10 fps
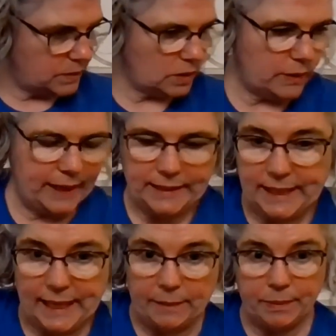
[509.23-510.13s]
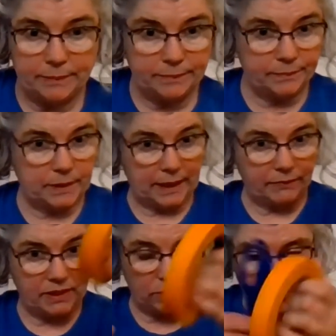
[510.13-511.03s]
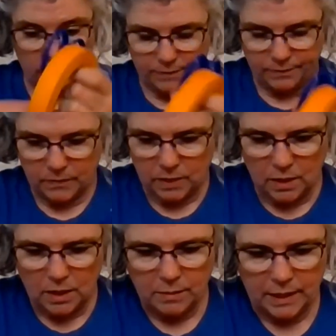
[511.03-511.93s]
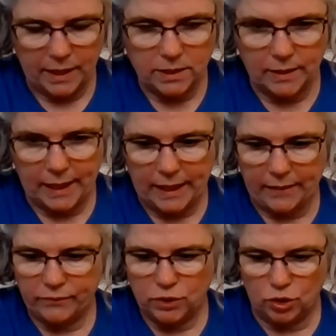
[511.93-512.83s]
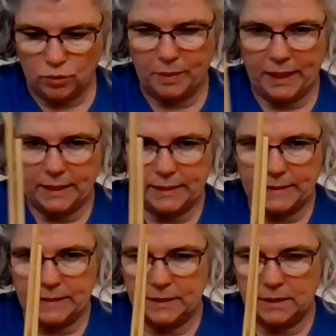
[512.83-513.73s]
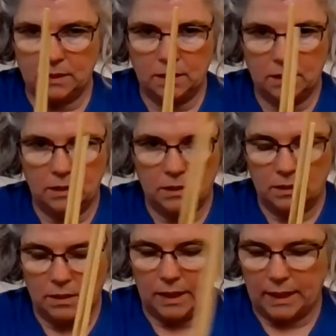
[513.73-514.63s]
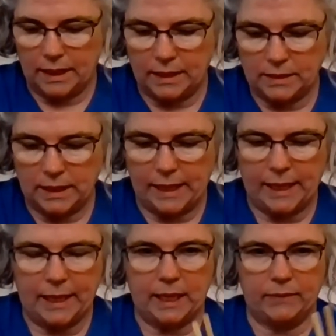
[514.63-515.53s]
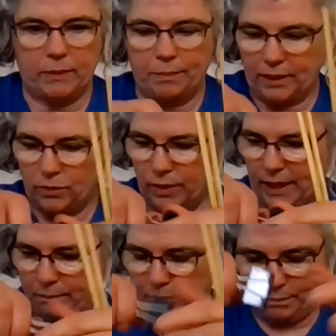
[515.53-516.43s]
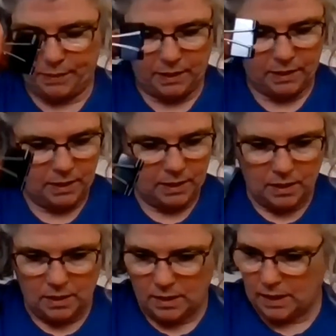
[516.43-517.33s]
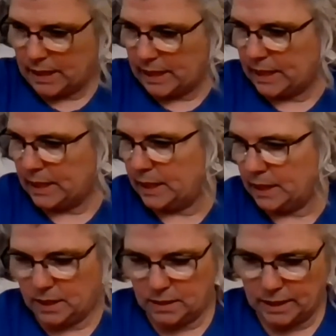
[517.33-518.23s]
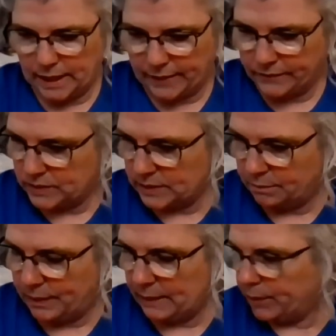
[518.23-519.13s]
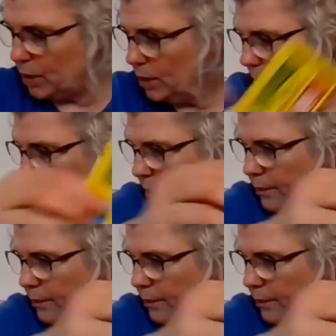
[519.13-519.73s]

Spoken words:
had tape, I have scissors, but I also have toothpicks, and I have a binder clip, and I have some paper,